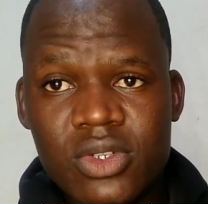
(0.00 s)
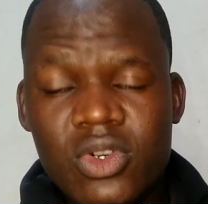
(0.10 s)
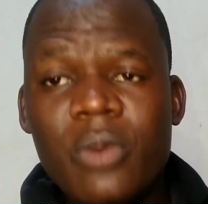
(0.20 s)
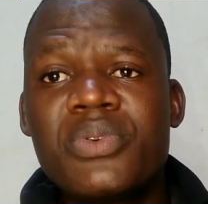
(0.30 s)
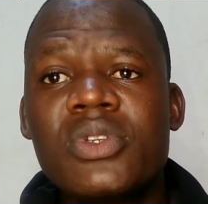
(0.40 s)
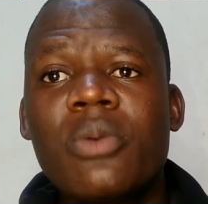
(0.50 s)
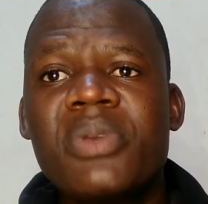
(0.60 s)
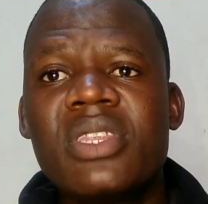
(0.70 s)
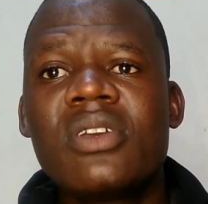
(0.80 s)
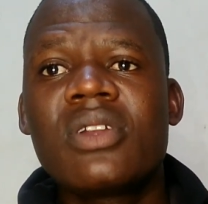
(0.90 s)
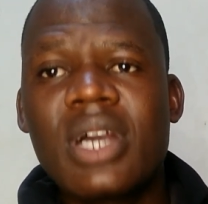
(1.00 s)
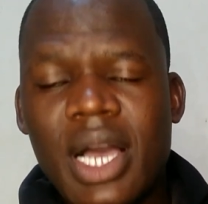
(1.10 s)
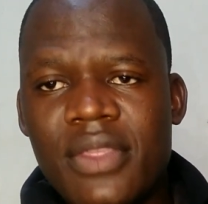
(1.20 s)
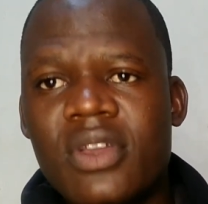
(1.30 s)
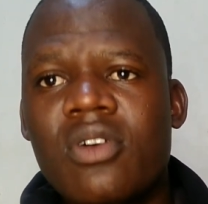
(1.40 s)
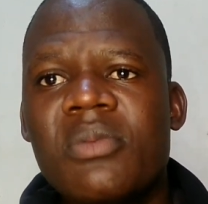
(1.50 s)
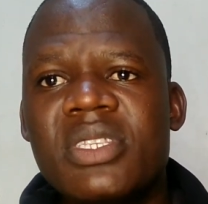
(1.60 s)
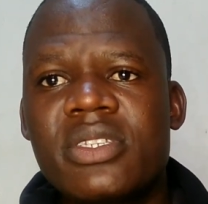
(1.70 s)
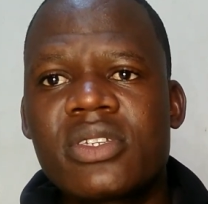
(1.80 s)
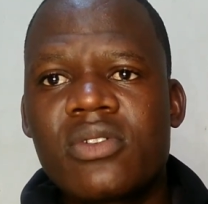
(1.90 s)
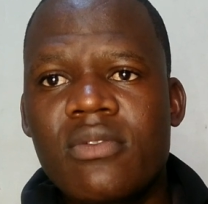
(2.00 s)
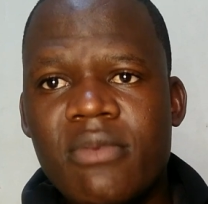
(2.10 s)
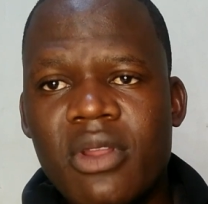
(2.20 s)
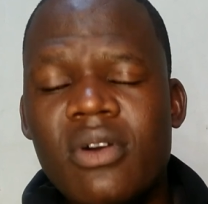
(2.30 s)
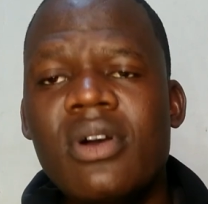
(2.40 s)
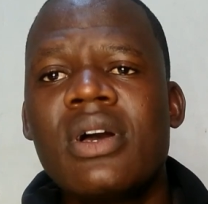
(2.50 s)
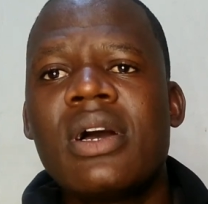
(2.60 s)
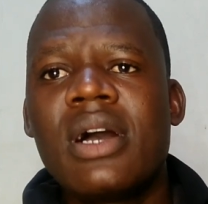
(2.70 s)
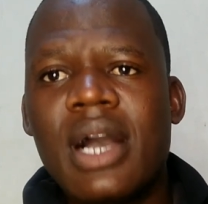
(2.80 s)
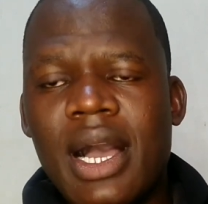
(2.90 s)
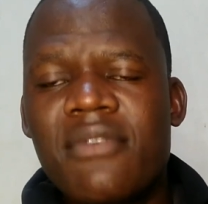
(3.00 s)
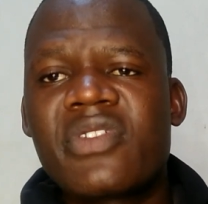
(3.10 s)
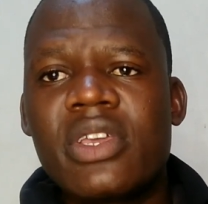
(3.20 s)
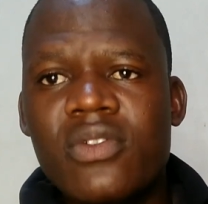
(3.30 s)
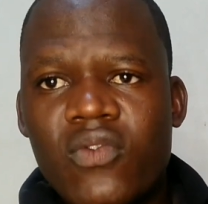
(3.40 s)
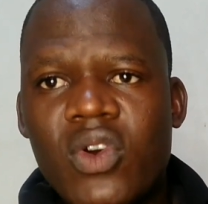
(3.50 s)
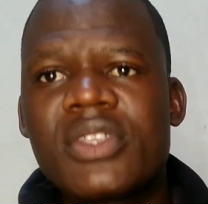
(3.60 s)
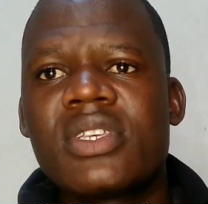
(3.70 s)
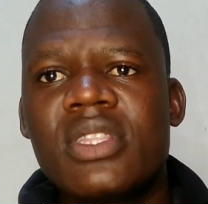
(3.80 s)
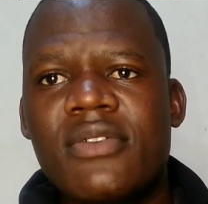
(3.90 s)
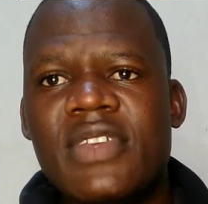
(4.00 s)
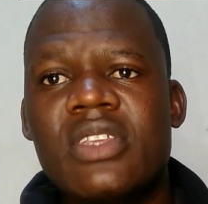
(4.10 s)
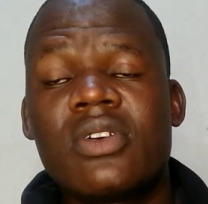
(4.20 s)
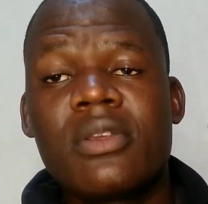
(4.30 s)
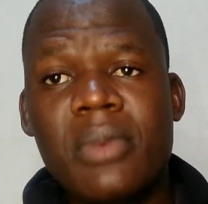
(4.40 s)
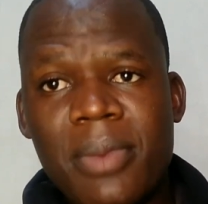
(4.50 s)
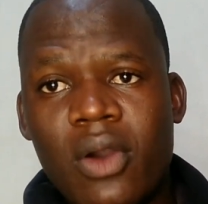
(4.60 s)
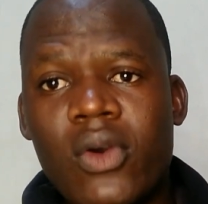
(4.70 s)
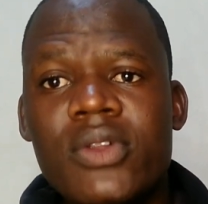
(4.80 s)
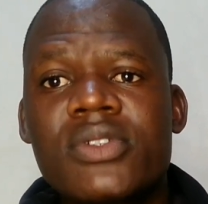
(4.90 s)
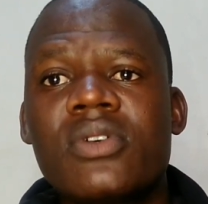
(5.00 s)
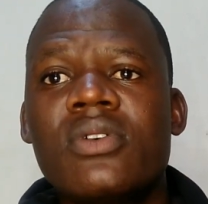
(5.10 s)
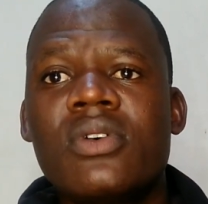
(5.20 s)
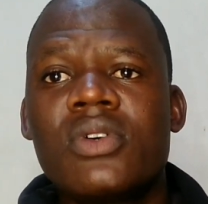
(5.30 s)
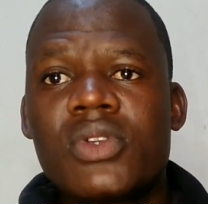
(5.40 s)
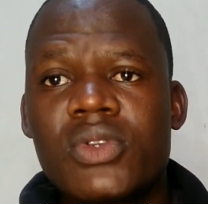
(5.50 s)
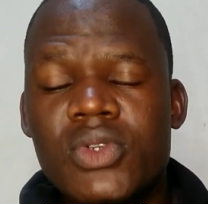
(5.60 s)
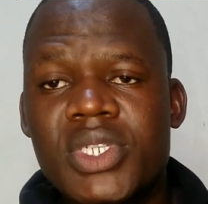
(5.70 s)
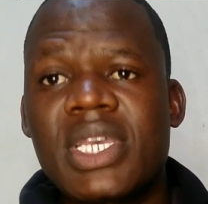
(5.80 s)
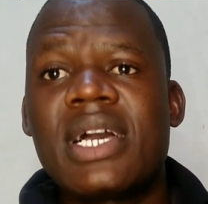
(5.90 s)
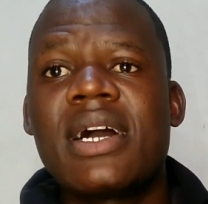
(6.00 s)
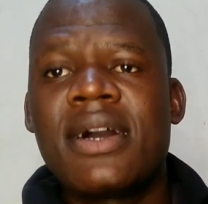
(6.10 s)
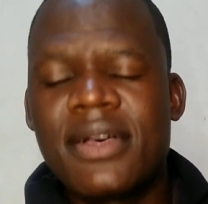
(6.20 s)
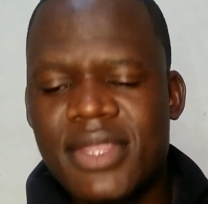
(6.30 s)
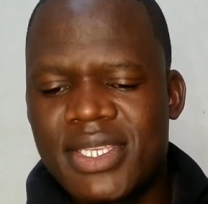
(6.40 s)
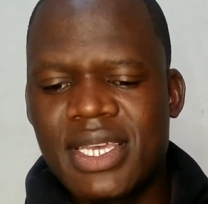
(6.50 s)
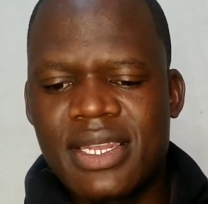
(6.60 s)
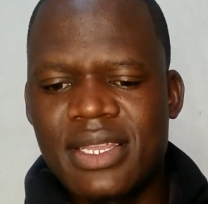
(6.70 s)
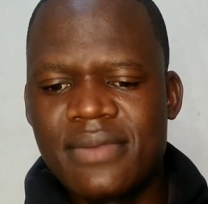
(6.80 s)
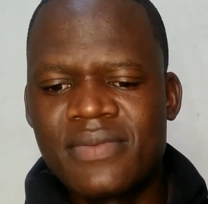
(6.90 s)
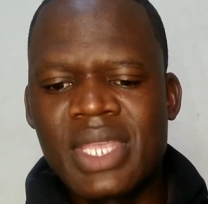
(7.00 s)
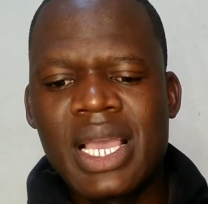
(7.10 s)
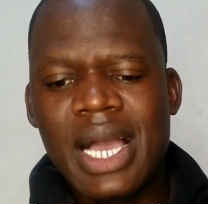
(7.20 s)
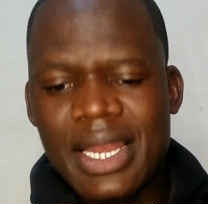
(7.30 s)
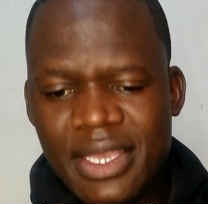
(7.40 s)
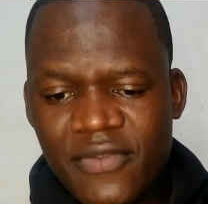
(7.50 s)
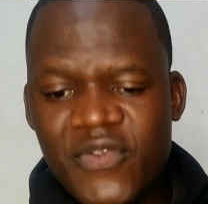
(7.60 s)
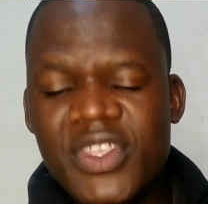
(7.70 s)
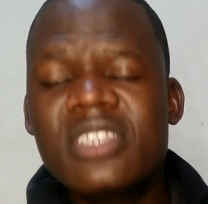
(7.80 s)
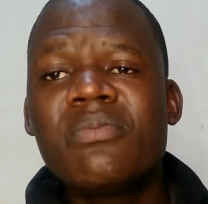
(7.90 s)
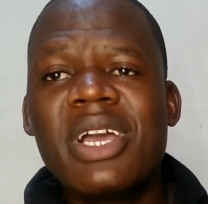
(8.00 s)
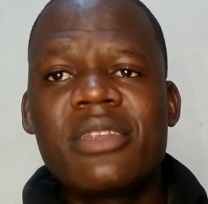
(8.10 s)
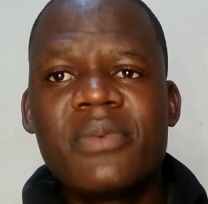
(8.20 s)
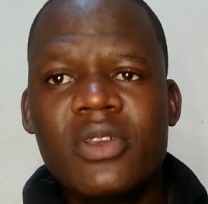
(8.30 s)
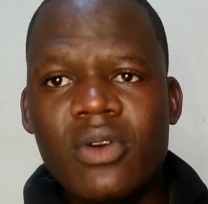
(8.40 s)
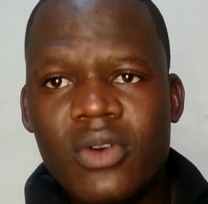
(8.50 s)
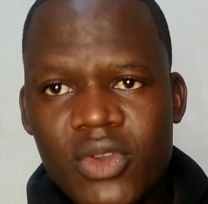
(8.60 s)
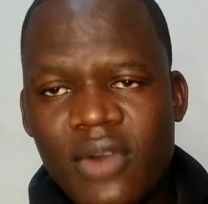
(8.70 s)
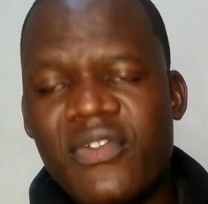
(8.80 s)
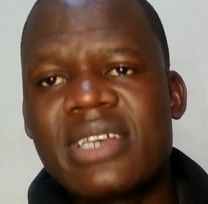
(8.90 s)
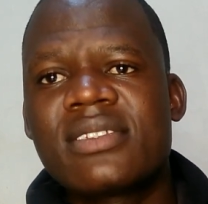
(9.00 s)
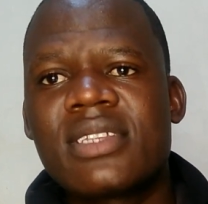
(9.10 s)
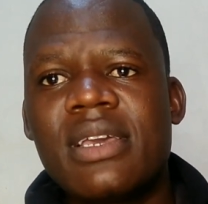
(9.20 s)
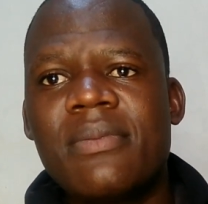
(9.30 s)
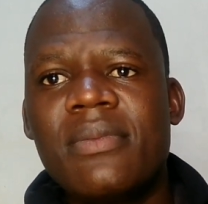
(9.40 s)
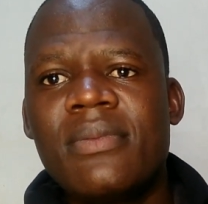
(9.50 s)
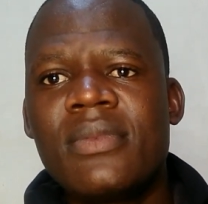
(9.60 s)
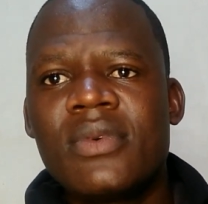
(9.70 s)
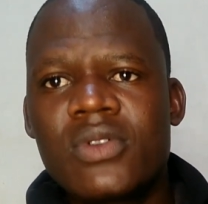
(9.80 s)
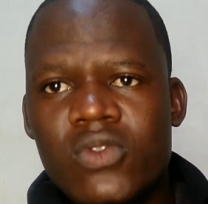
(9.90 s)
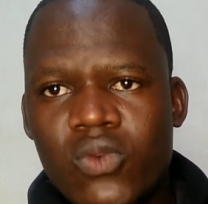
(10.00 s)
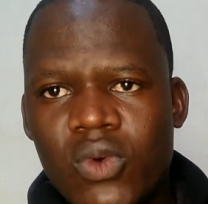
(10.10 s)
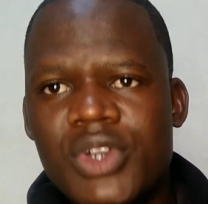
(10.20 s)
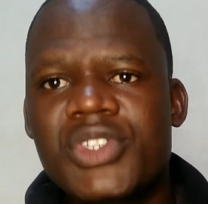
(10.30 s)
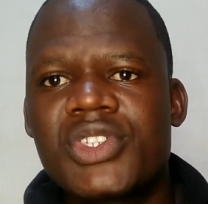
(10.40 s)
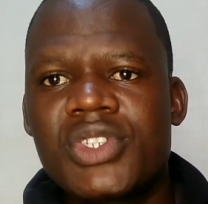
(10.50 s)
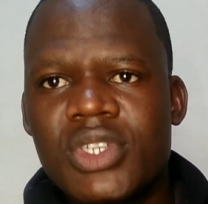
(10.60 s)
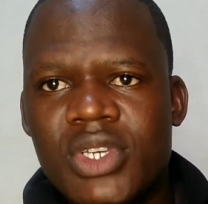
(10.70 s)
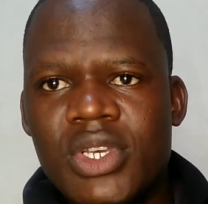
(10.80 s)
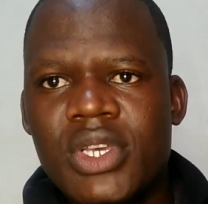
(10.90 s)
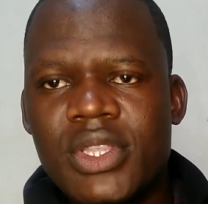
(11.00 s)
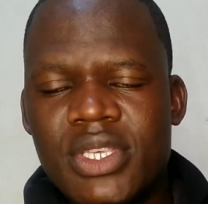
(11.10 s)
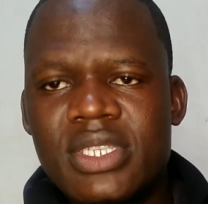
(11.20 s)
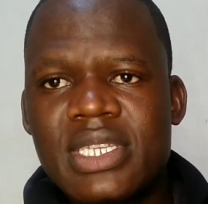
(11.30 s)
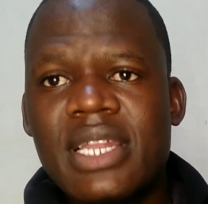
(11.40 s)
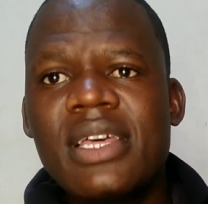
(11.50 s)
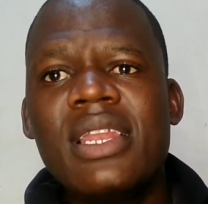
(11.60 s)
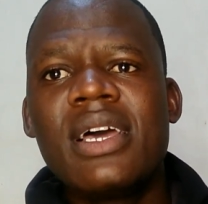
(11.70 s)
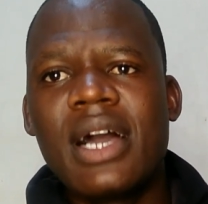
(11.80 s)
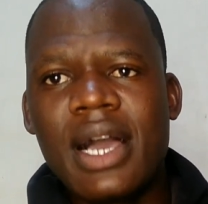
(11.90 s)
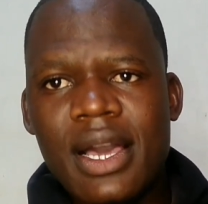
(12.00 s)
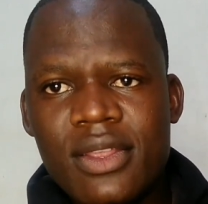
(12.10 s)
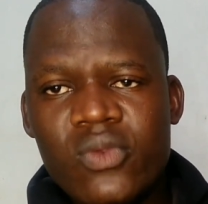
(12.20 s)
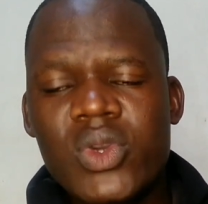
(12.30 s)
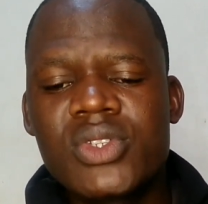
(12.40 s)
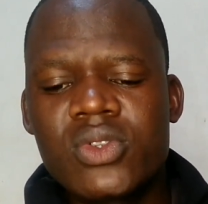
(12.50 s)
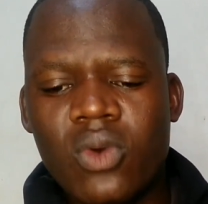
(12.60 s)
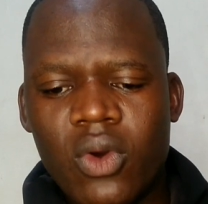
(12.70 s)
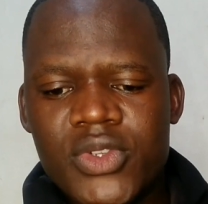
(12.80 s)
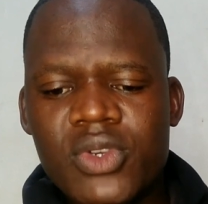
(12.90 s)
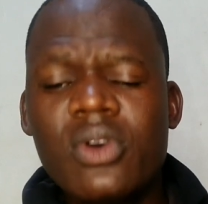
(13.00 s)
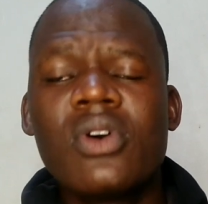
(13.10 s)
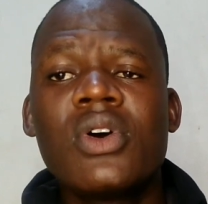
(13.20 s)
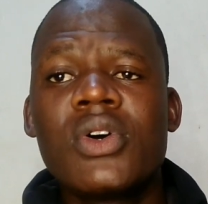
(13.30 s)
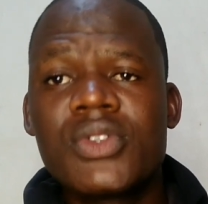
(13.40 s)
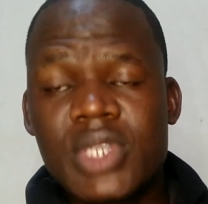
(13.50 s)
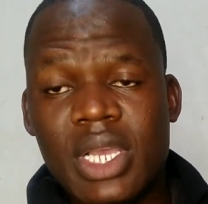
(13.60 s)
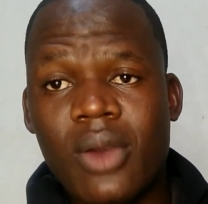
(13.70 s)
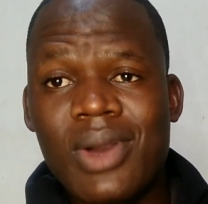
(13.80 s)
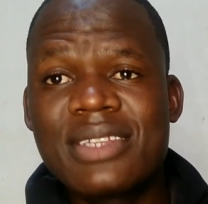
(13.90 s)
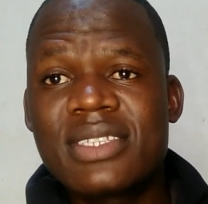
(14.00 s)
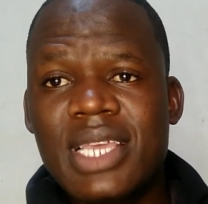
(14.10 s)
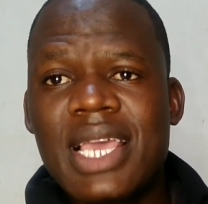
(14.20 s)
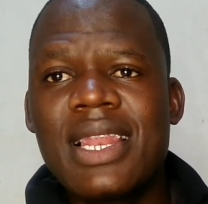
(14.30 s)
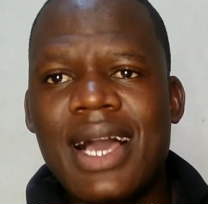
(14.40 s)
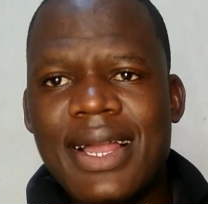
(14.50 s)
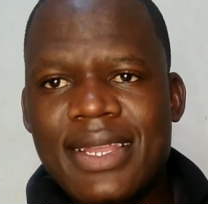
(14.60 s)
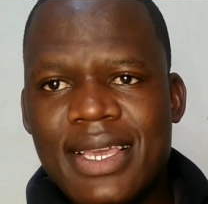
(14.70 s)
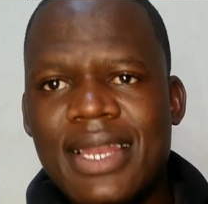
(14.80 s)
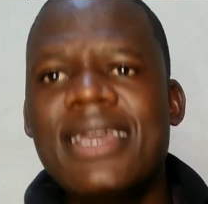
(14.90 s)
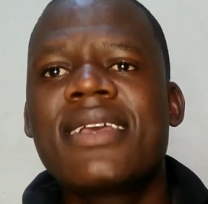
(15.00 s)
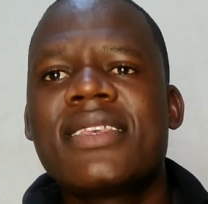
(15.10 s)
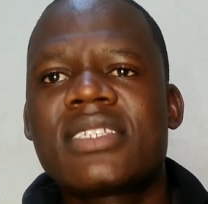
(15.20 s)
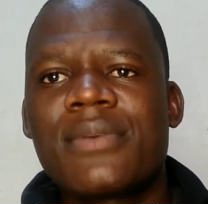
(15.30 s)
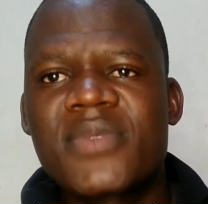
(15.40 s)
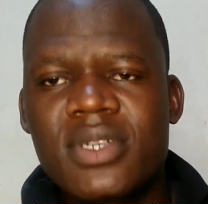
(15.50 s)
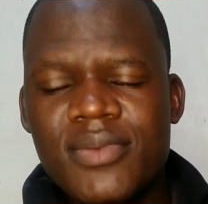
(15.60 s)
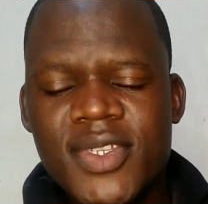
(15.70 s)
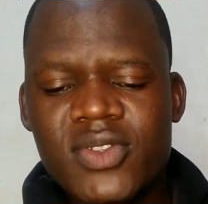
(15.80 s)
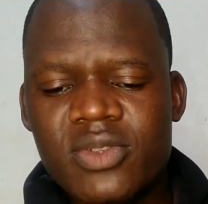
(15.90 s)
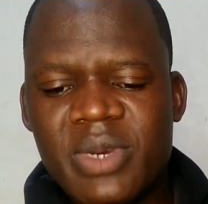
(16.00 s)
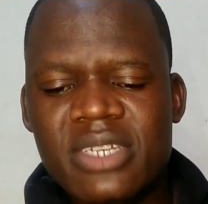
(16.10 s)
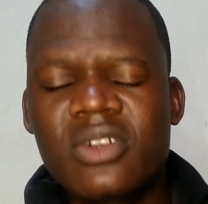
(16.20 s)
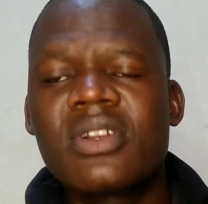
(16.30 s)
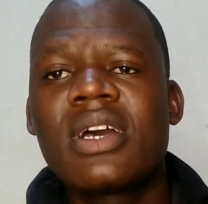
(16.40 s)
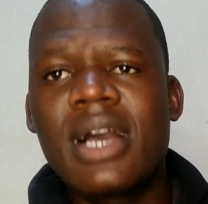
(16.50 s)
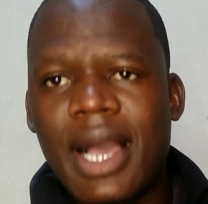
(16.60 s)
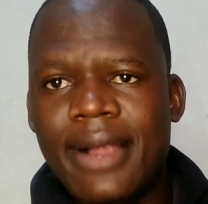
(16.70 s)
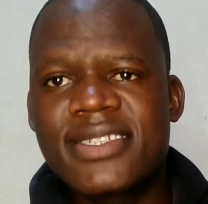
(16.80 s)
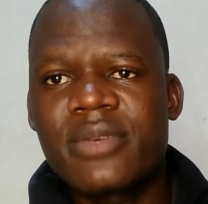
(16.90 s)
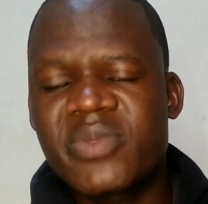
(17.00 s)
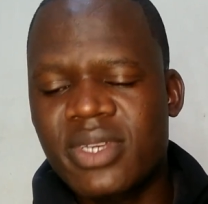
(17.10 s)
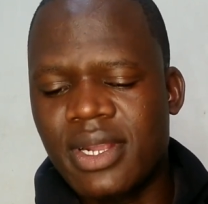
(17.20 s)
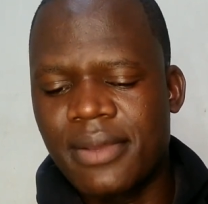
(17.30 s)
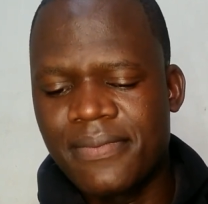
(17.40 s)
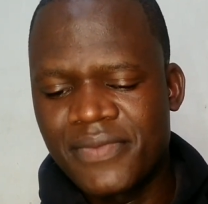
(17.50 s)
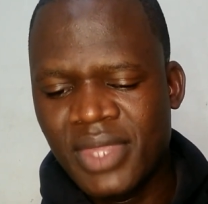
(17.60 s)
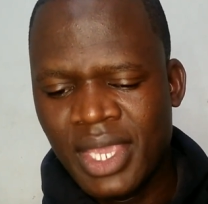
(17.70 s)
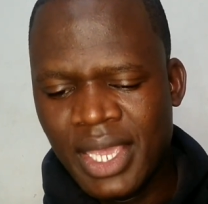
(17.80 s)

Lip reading: Drop your opinion at the comment section below after you've watched the video. Remember also to share the channel. And if this might be your first time to watch this channel, I request you also take a 1 second and click the subscription button and subscribe.